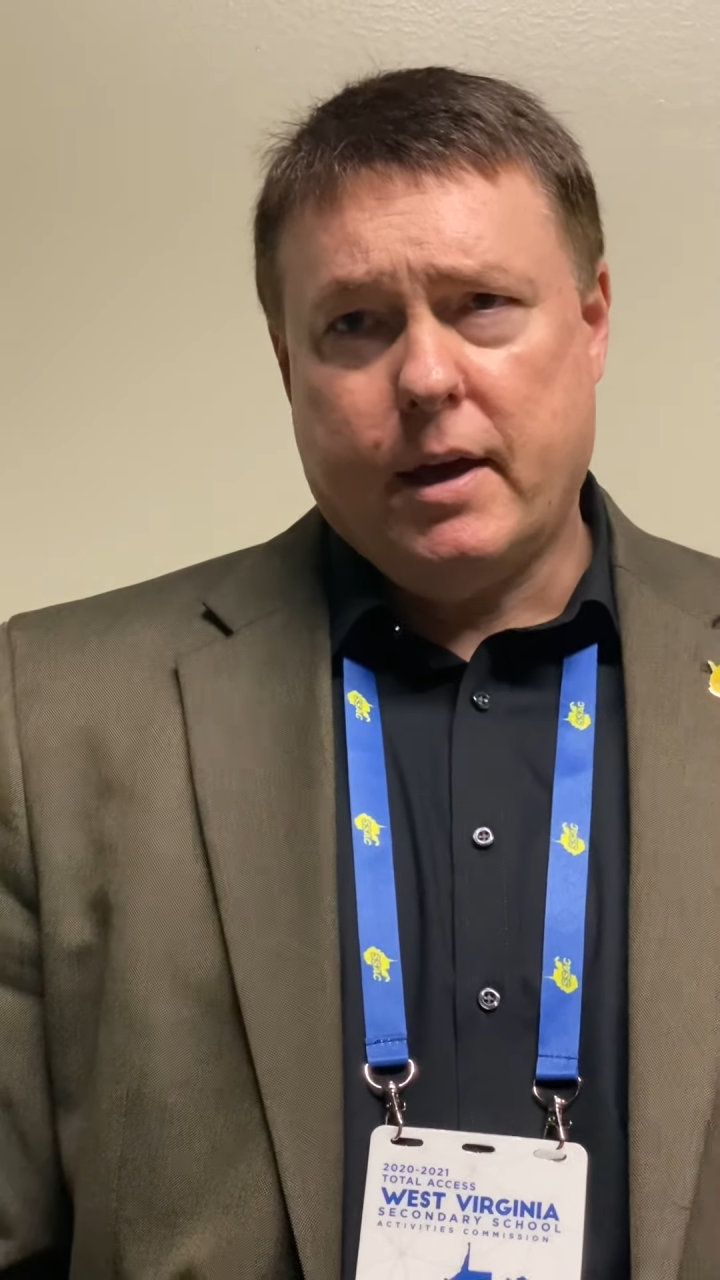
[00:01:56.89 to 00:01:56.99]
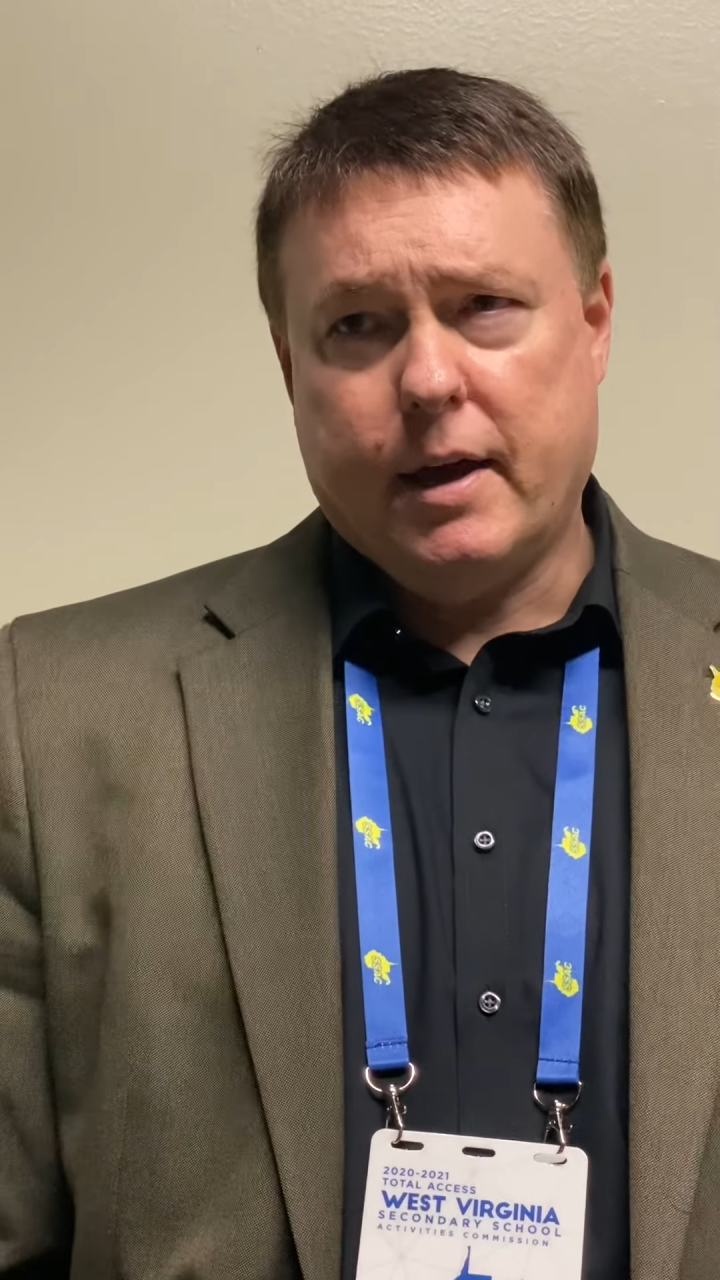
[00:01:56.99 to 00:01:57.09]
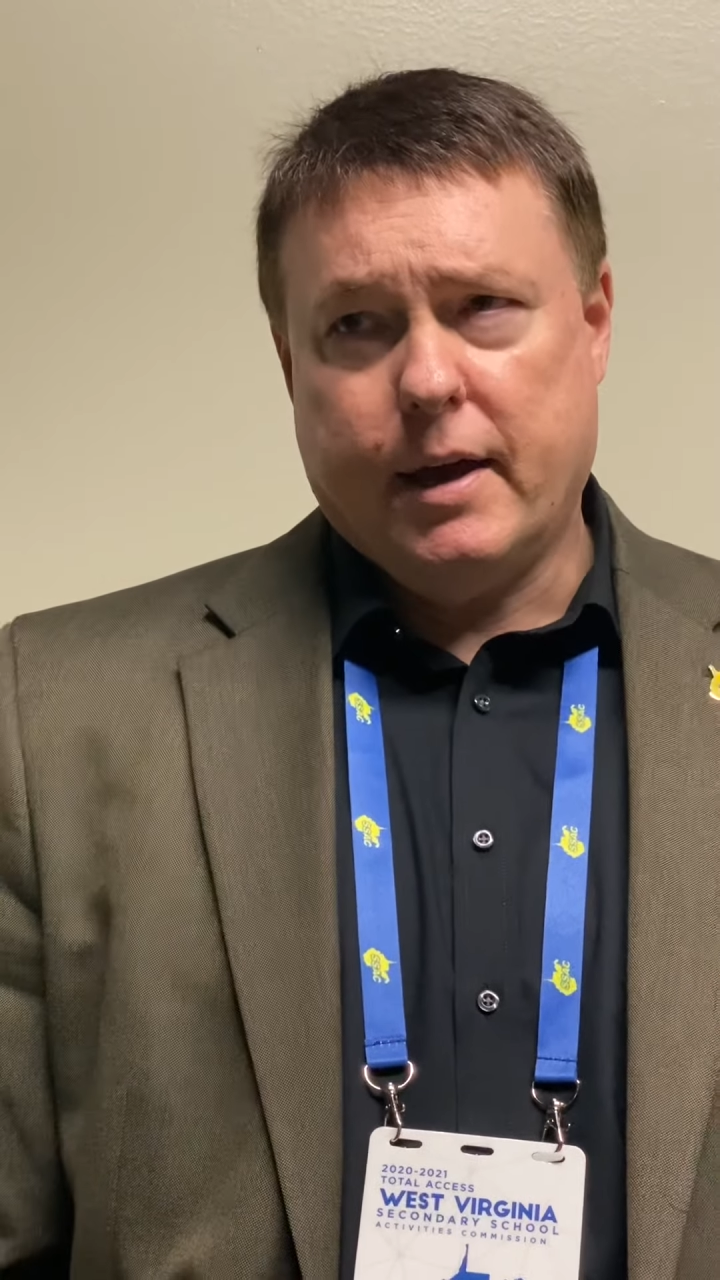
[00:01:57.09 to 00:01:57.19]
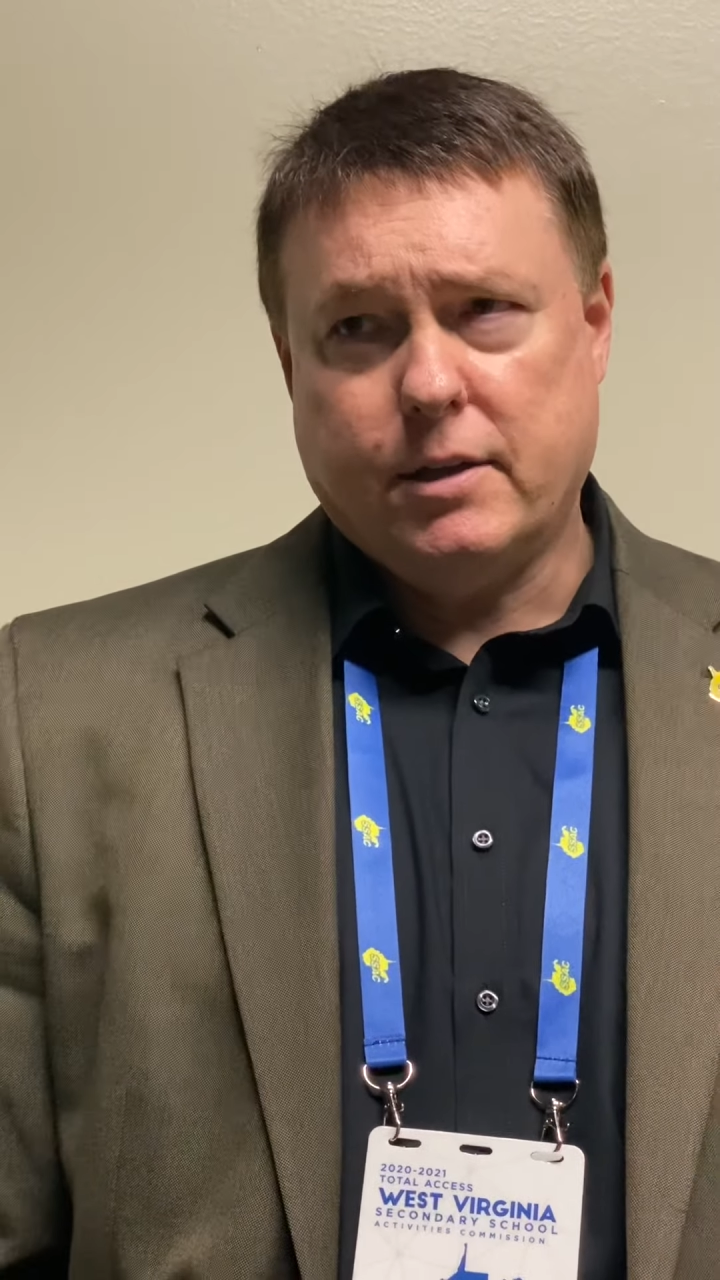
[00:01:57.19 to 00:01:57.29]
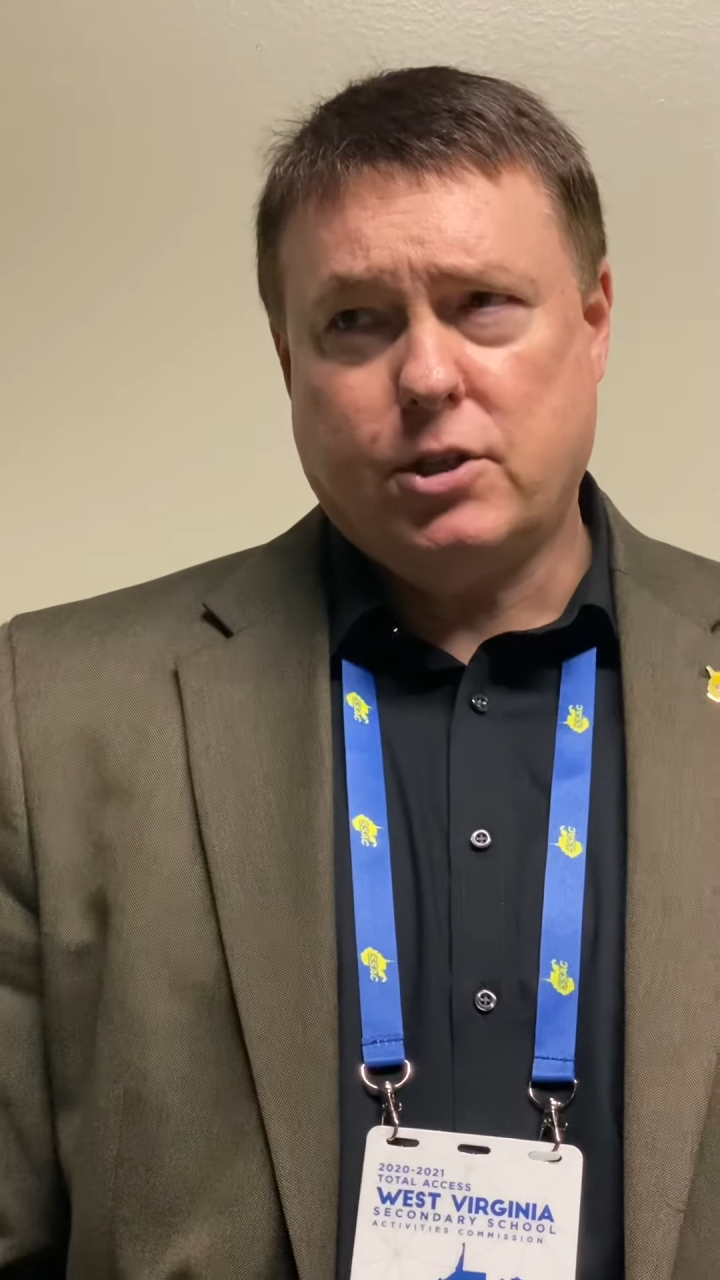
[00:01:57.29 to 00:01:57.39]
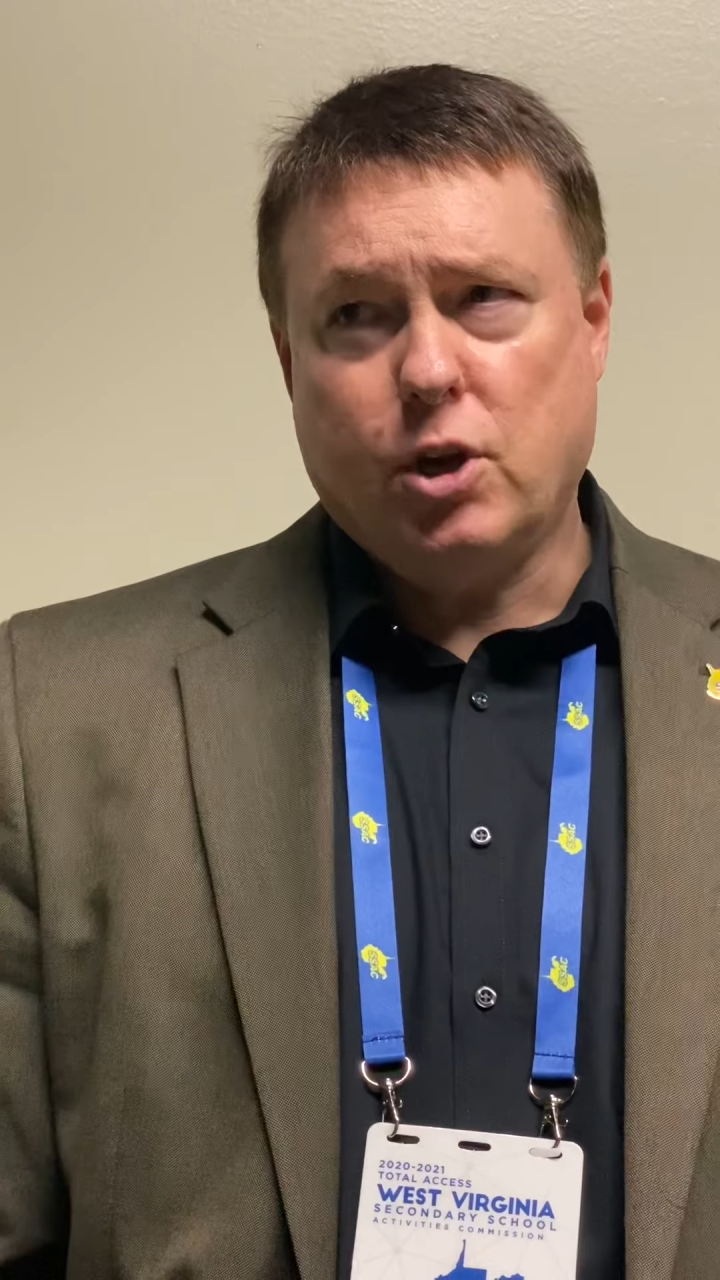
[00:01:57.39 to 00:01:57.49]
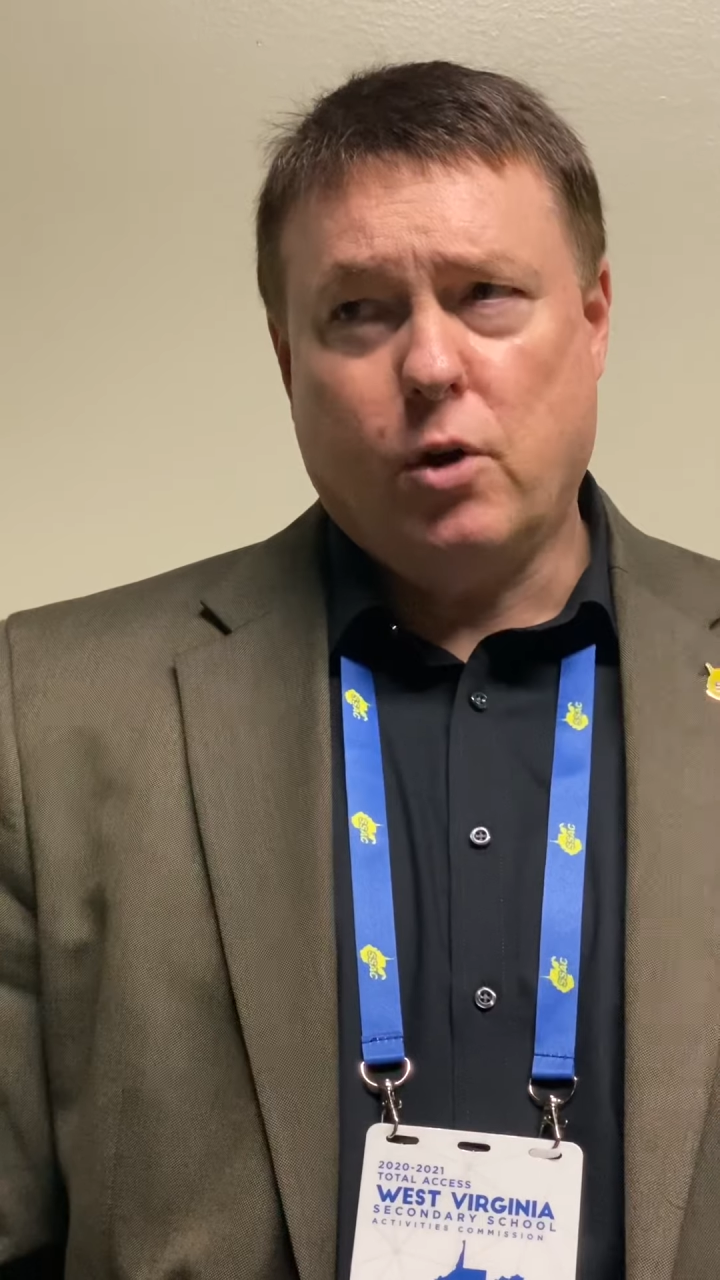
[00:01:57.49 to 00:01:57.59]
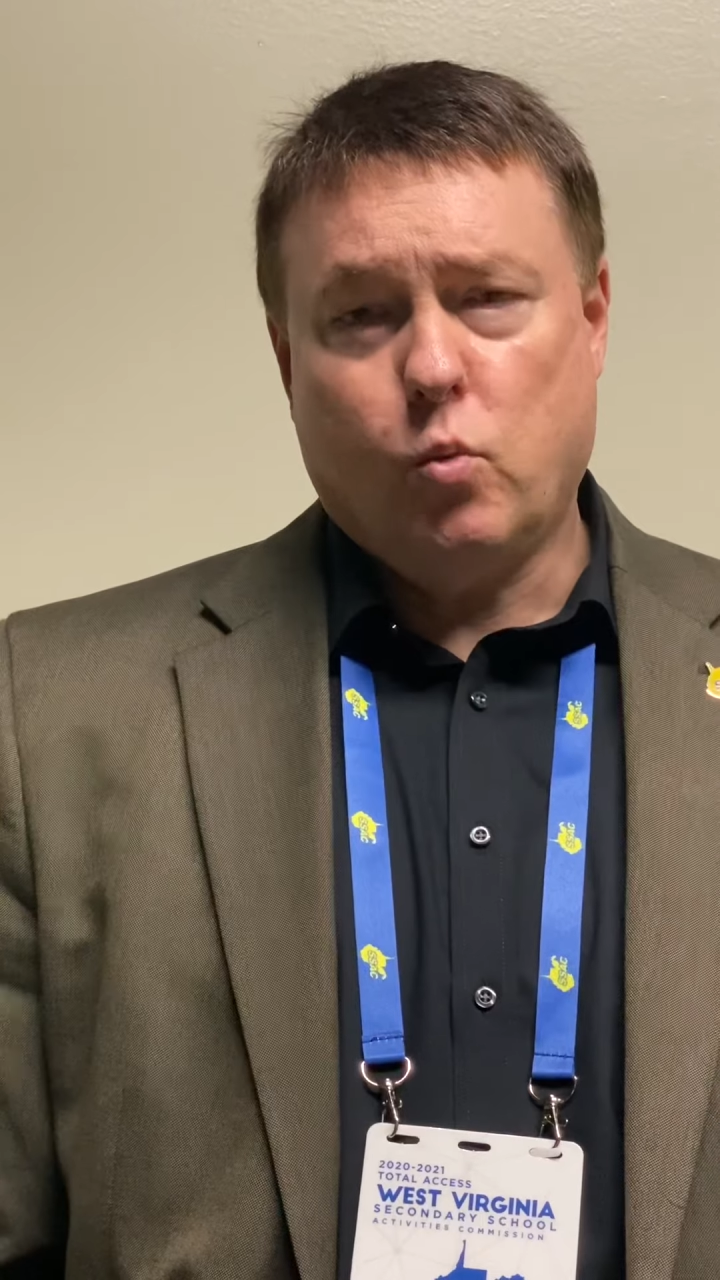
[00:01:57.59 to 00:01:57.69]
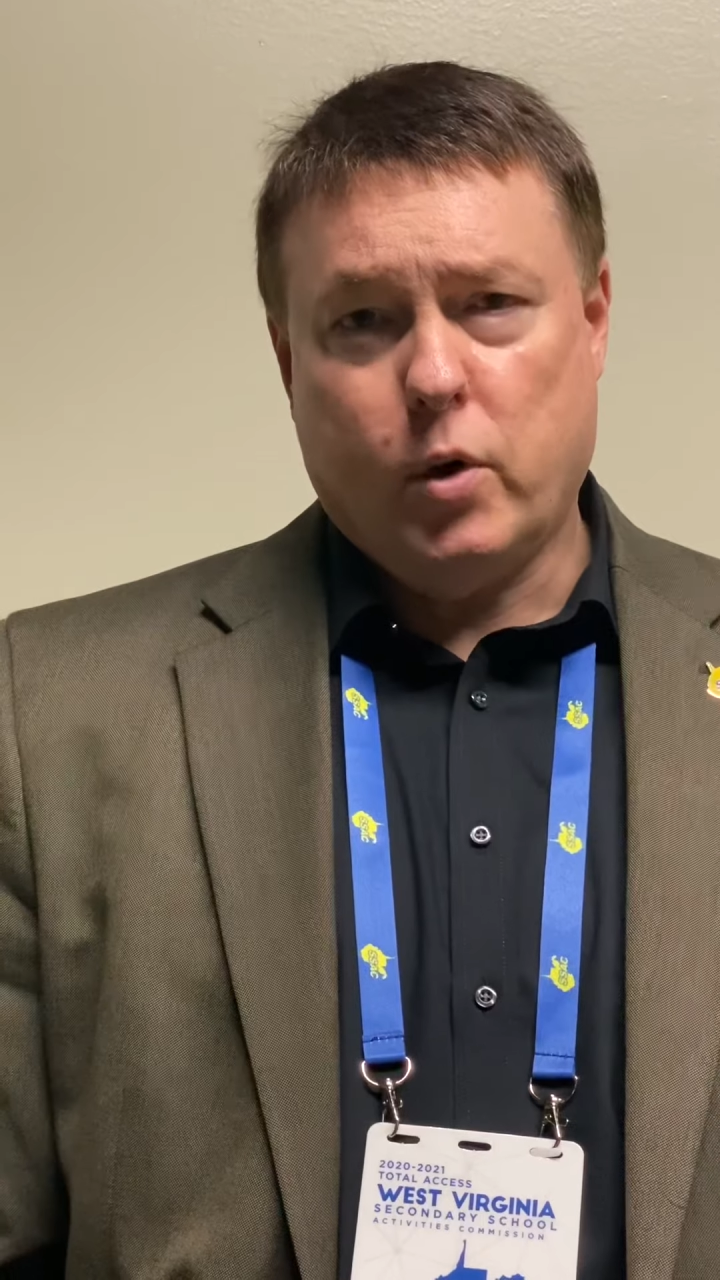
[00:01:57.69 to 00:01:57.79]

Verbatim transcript: has done